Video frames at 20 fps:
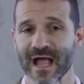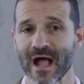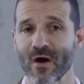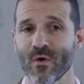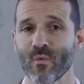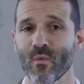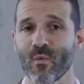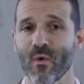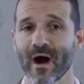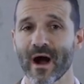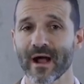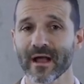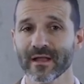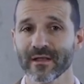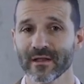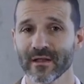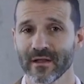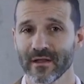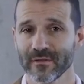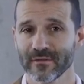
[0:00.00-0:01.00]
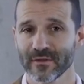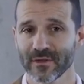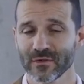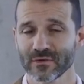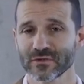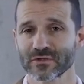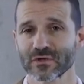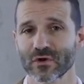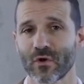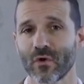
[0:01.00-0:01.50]
Now, why they
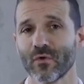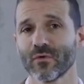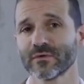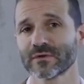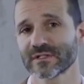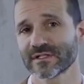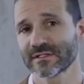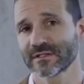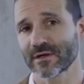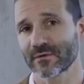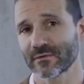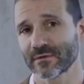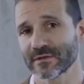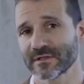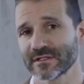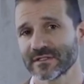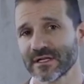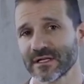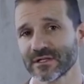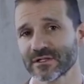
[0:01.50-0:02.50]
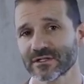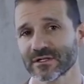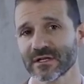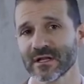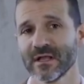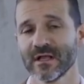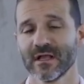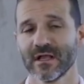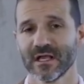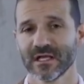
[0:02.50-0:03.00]
use cold
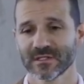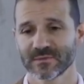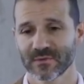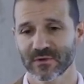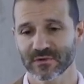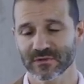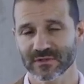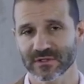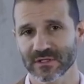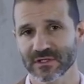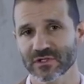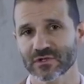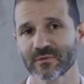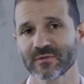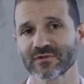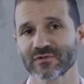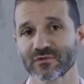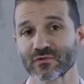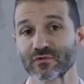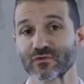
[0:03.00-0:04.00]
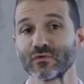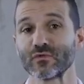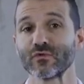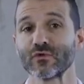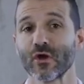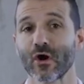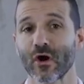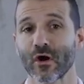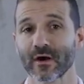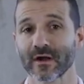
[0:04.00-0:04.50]
sterilization is because the instruments are too
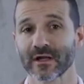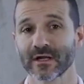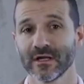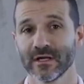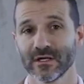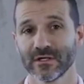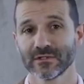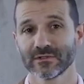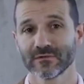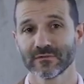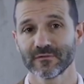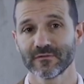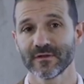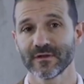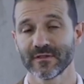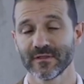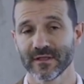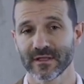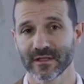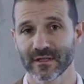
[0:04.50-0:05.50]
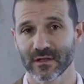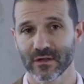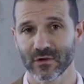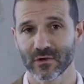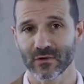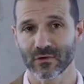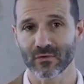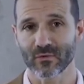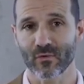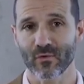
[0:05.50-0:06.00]
long to feed the
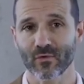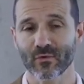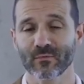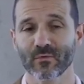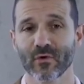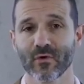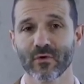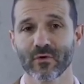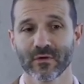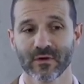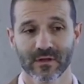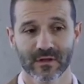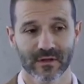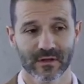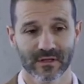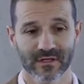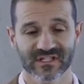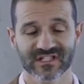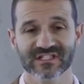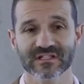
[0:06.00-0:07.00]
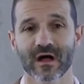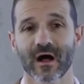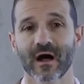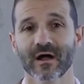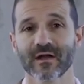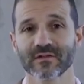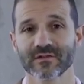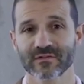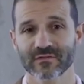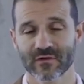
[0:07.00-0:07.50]
normal
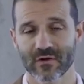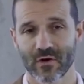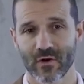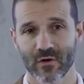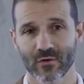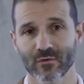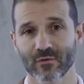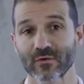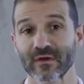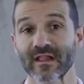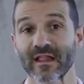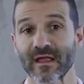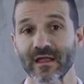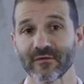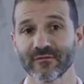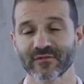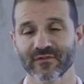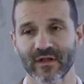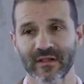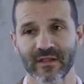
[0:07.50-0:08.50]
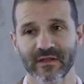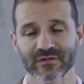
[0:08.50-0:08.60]
size autoclaves.